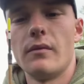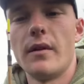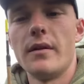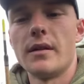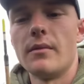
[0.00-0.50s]

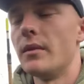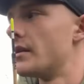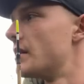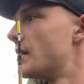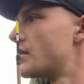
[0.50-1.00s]
very similar
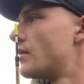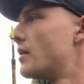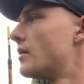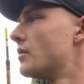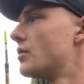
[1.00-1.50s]
to this
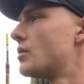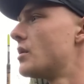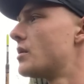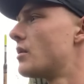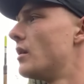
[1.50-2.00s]
one, just
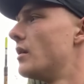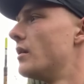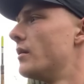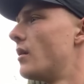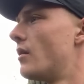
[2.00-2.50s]
it's got
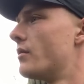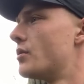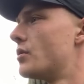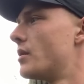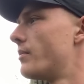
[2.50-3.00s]
a
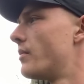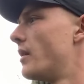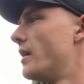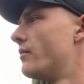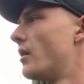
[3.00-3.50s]
orange tip,
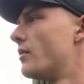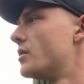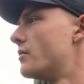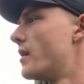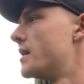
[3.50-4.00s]
right,
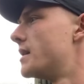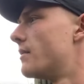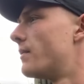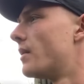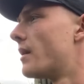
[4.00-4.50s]
orangey red
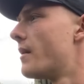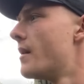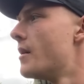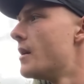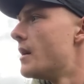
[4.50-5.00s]
tip on it.
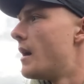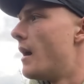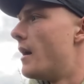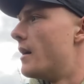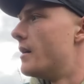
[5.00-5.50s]

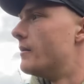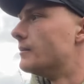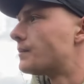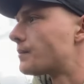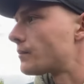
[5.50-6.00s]

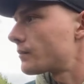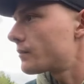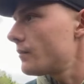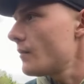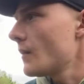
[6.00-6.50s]
Um,
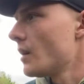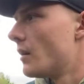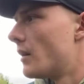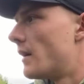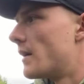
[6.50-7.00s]

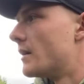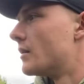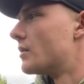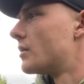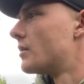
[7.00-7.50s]

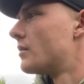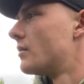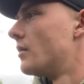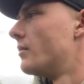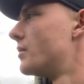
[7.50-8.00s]
and
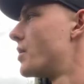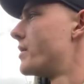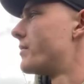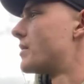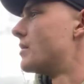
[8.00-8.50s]
oh,
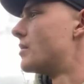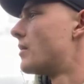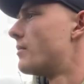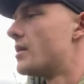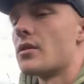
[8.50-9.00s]
cheers, Mr.
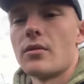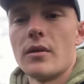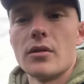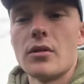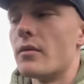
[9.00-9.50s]
Swan. Mr.
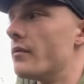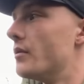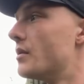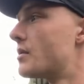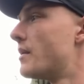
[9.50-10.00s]
one, just come through
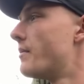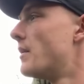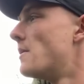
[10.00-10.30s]
the swim.